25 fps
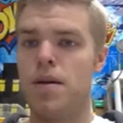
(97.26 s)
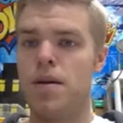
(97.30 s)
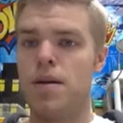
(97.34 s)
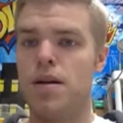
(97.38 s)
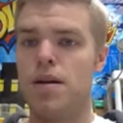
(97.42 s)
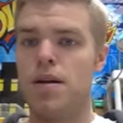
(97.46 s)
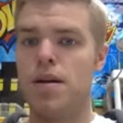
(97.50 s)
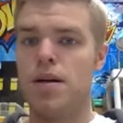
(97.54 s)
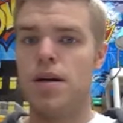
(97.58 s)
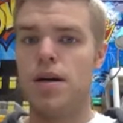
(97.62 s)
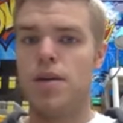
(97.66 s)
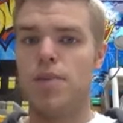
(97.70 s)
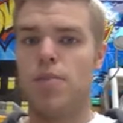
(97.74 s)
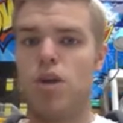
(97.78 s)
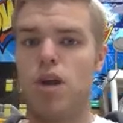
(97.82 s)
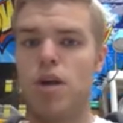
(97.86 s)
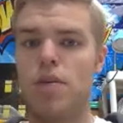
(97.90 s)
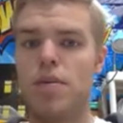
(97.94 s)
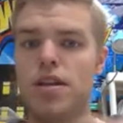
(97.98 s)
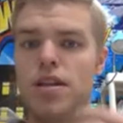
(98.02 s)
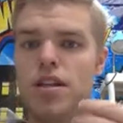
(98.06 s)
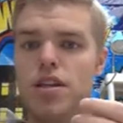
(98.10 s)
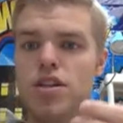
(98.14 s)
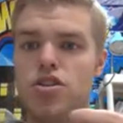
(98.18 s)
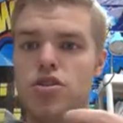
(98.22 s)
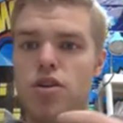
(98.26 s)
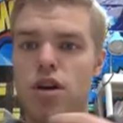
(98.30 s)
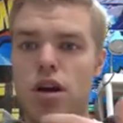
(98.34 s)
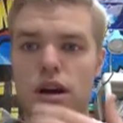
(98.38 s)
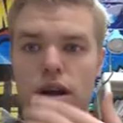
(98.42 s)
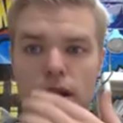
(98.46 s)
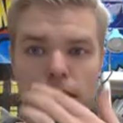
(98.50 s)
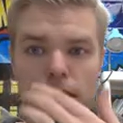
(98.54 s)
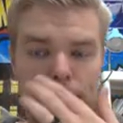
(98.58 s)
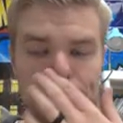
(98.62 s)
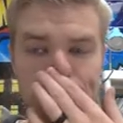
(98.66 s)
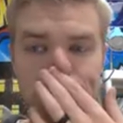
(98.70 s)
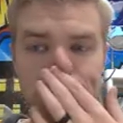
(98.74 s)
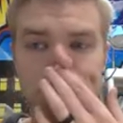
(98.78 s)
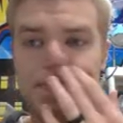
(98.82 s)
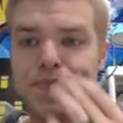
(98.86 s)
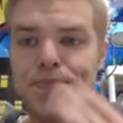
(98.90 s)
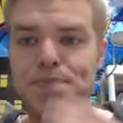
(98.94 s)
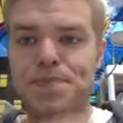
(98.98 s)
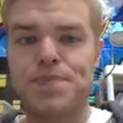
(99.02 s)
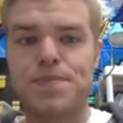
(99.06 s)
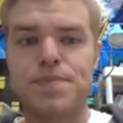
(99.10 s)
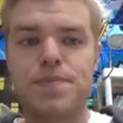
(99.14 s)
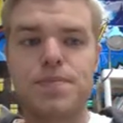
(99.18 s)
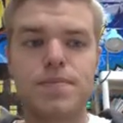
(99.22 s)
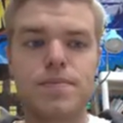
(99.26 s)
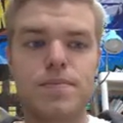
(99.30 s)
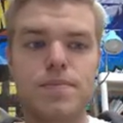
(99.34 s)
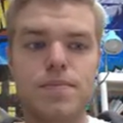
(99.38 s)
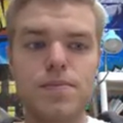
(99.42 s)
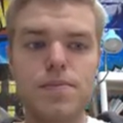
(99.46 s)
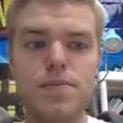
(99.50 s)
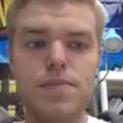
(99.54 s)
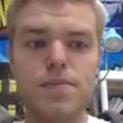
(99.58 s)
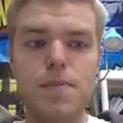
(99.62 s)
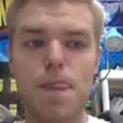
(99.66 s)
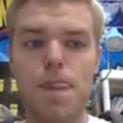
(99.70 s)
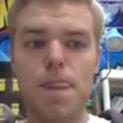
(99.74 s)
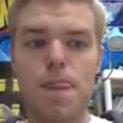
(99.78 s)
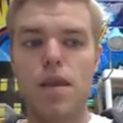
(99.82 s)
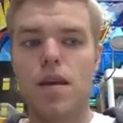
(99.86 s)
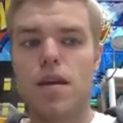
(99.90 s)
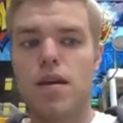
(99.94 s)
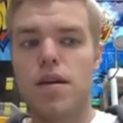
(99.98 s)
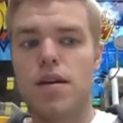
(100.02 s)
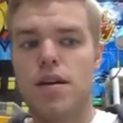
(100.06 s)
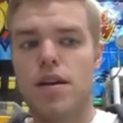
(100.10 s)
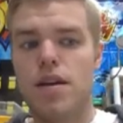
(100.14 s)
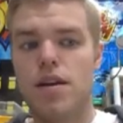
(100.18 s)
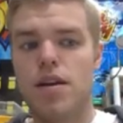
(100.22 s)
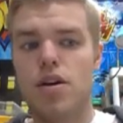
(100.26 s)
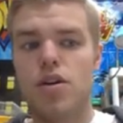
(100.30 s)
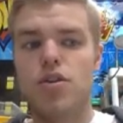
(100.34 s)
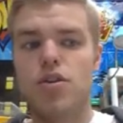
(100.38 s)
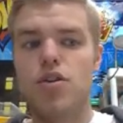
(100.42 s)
When I'm in the drawing, you know,